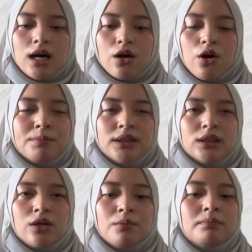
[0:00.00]
copper
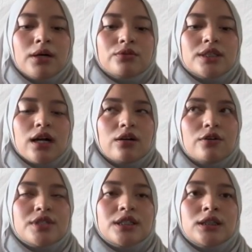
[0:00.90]
compounds are
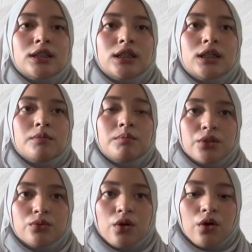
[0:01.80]
often
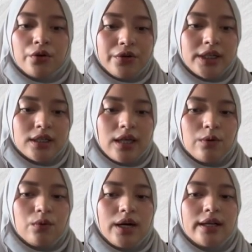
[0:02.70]
blue or green,
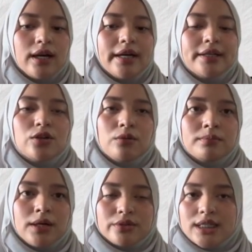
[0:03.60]
while iron
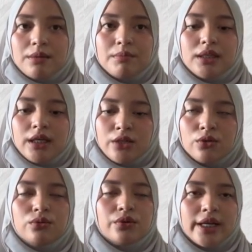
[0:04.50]
compounds can be yellow,
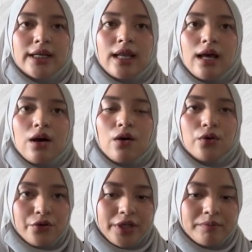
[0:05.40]
red, or
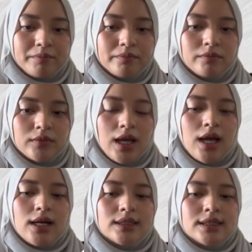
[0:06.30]
green.
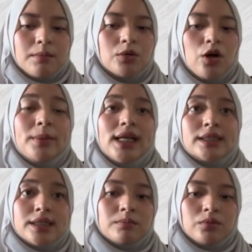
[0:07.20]
Some common
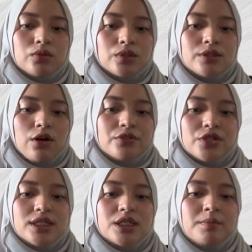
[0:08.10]
examples of
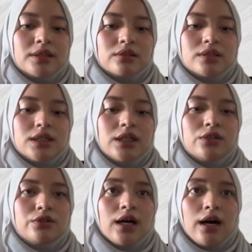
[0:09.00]
transition metals
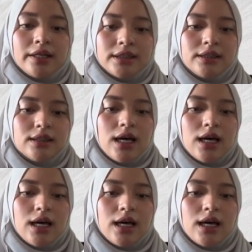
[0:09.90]
include iron,